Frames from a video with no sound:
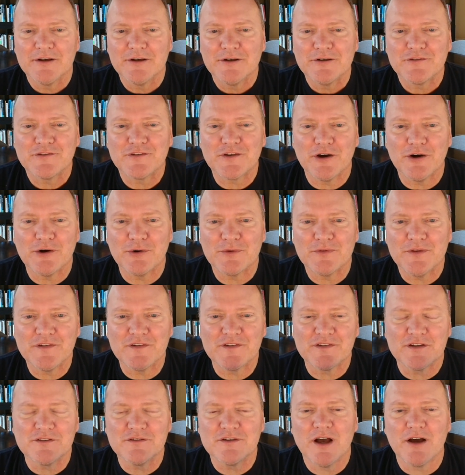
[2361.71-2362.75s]
So this
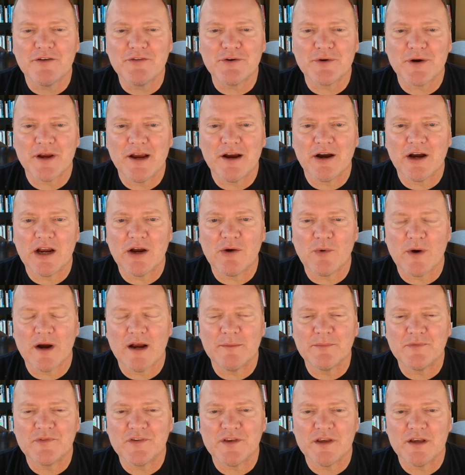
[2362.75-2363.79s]
is another area where
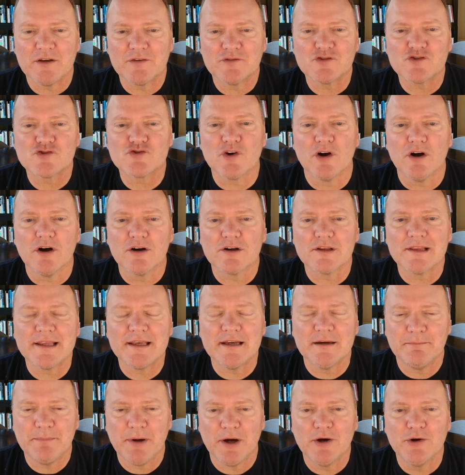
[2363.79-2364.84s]
I'm seeing strongly
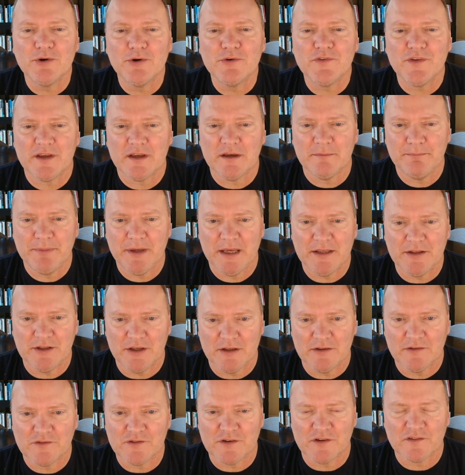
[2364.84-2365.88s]
opposing
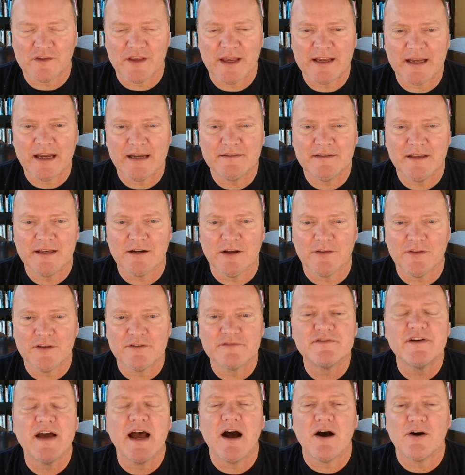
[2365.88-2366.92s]
opinions, just like I did on the
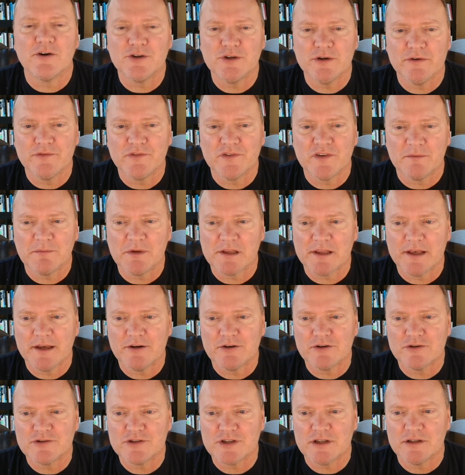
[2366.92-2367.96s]
value of
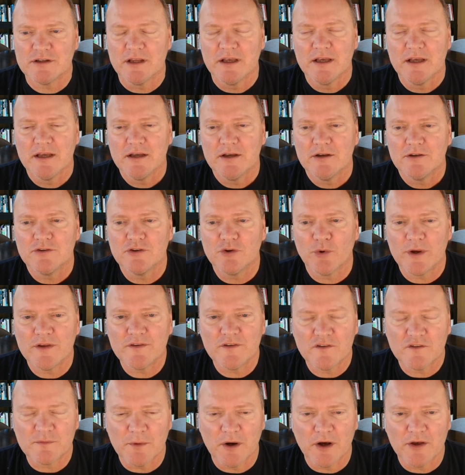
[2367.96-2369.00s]
simulators and
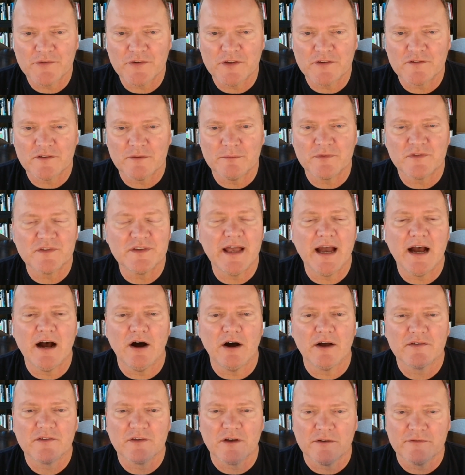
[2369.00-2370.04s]
noisy small systems
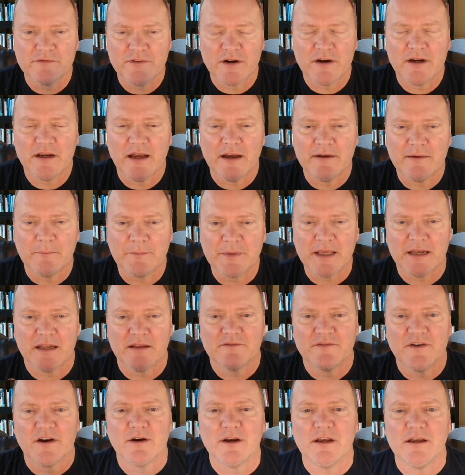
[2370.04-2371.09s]
now. So I'm getting
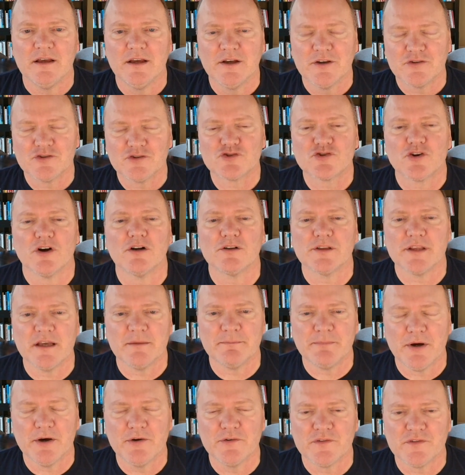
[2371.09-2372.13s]
very strongly
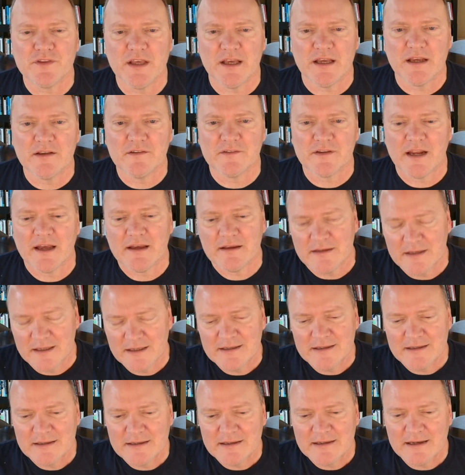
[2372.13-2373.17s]
opposed things, and
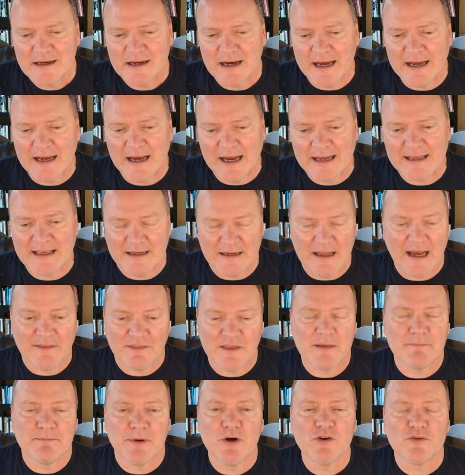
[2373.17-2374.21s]
I
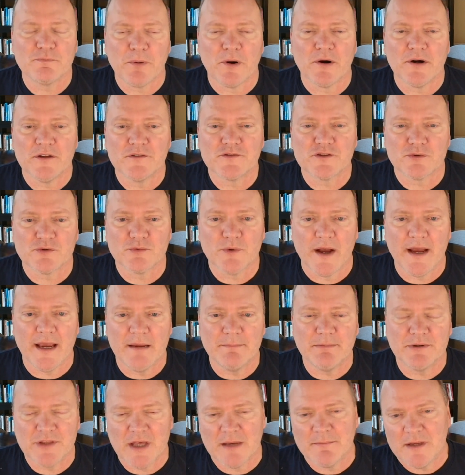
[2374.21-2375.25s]
think both parties are right,
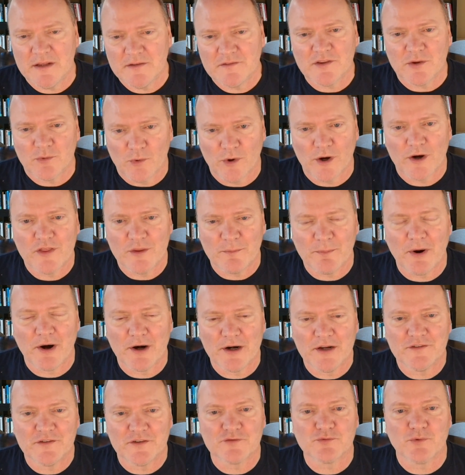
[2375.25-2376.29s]
but that means that one of the
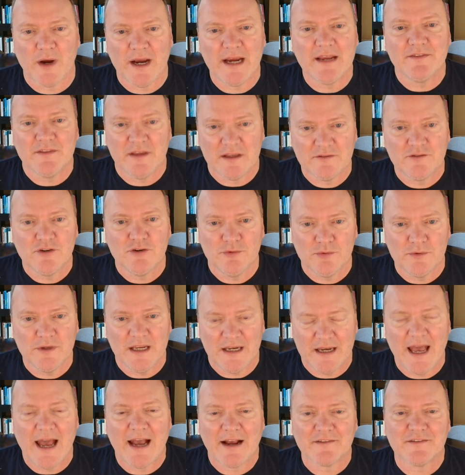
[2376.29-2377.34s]
parties is right, and they do
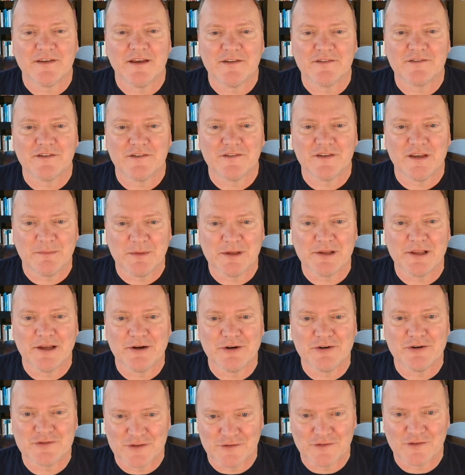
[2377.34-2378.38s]
need access to
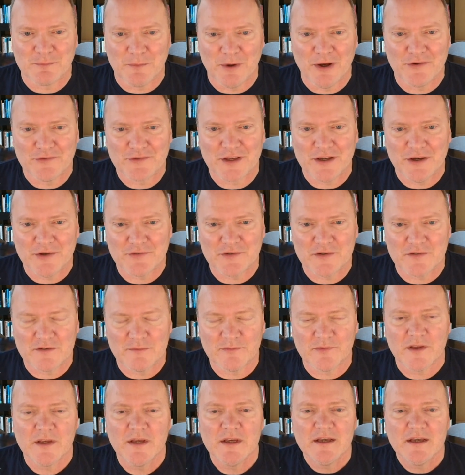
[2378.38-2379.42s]
simulators and small scale
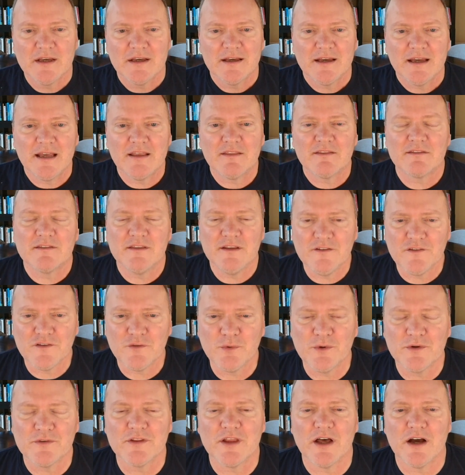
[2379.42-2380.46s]
systems. In this
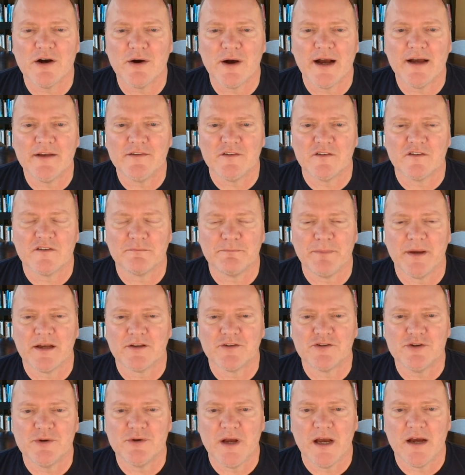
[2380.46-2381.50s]
one, though, I
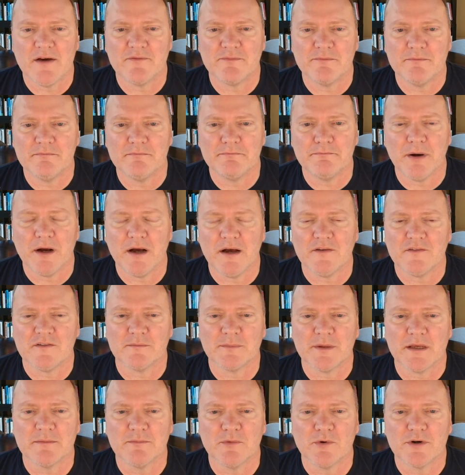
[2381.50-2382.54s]
suspect you have
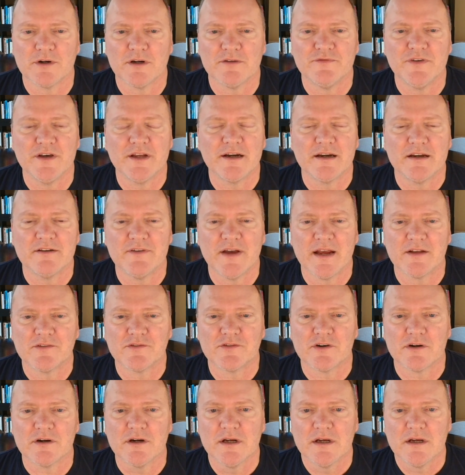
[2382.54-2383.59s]
possibly a more definitive
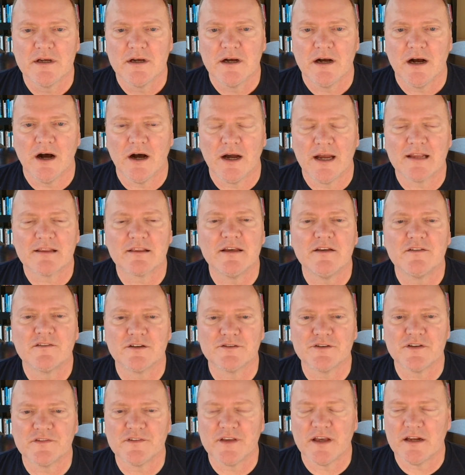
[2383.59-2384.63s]
answer. at least
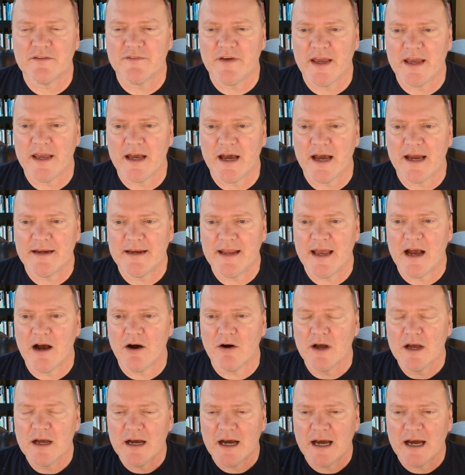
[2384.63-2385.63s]
on the state of AI now.